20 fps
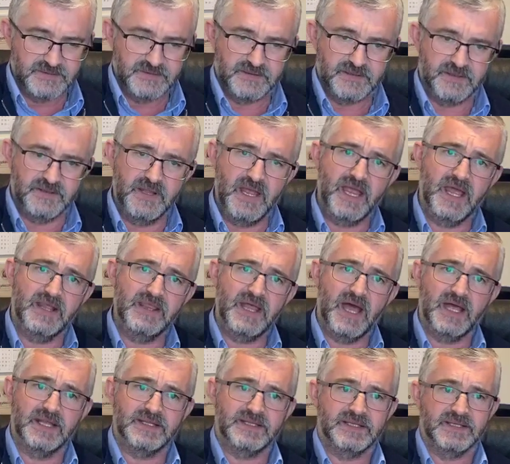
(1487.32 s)
And then
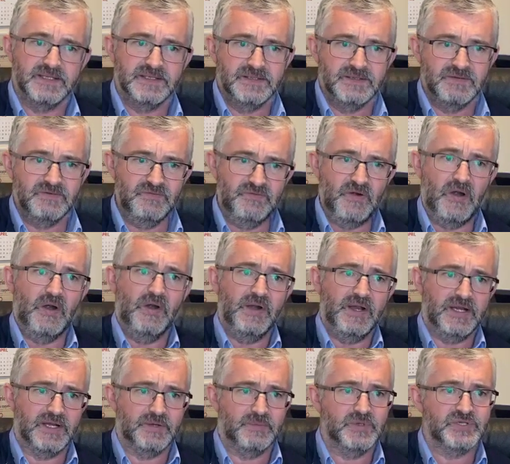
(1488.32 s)
that
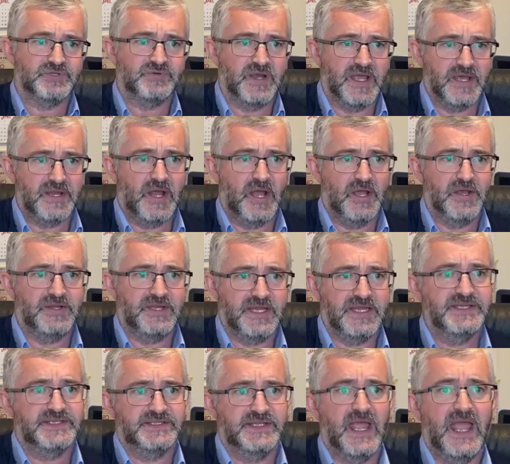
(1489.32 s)
verdict was read out,
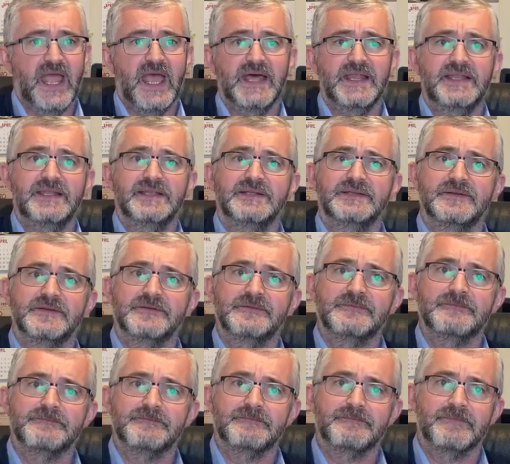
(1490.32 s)
he's dead.
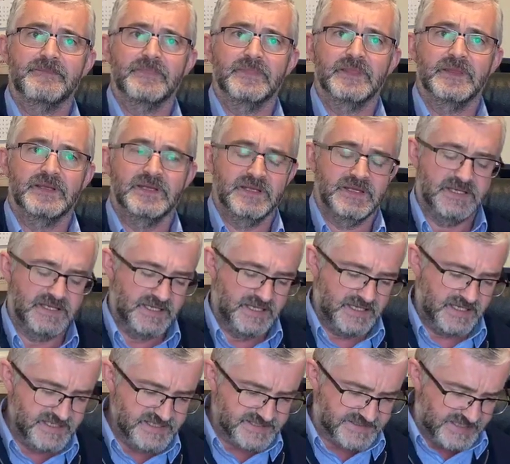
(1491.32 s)

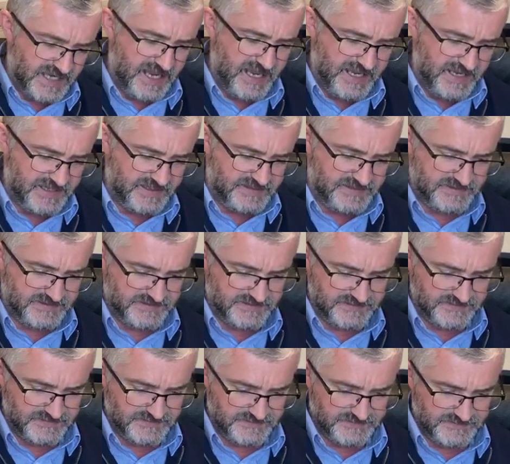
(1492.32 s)
He's dead.
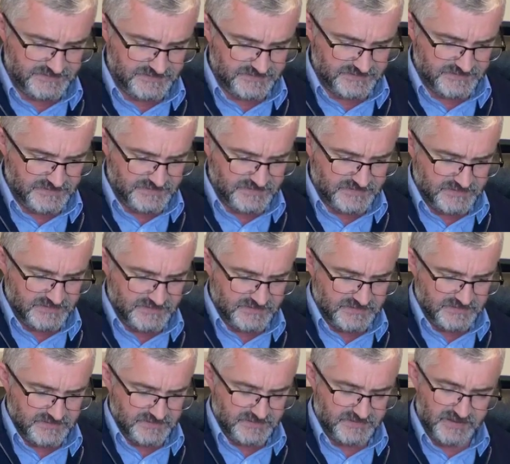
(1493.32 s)

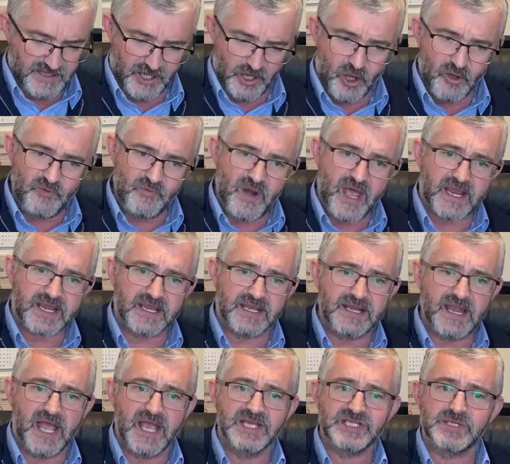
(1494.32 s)
And that
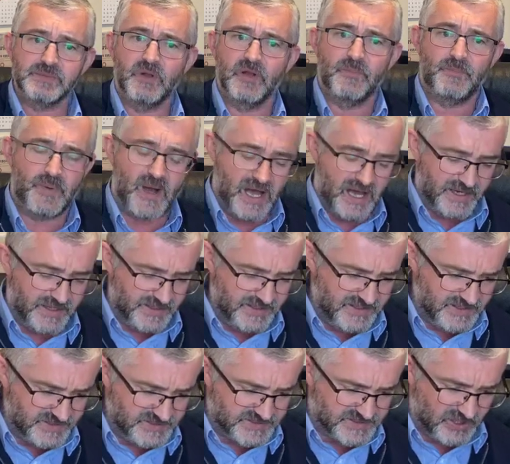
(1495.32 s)
unrecognizable body
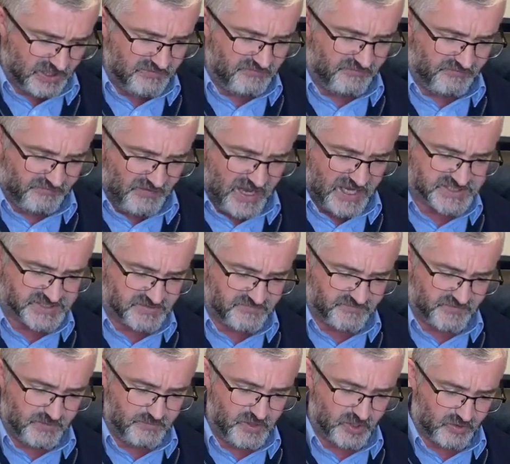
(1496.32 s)
is unfastened
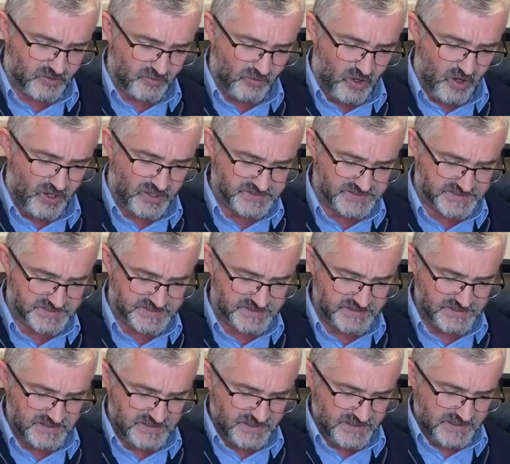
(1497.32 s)
from the cross,
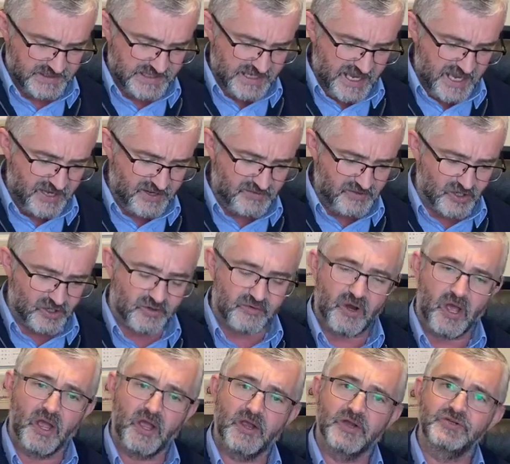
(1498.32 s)
laid on the
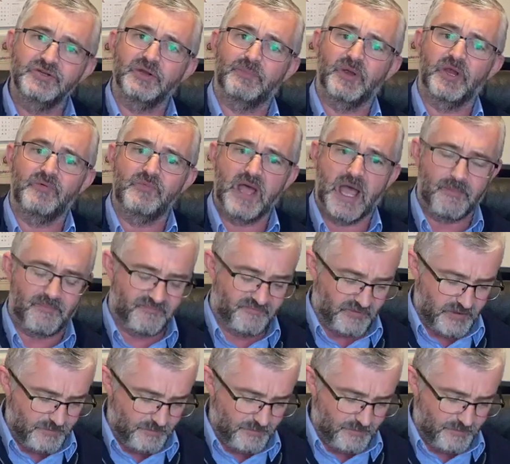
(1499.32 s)
ground to be wrapped for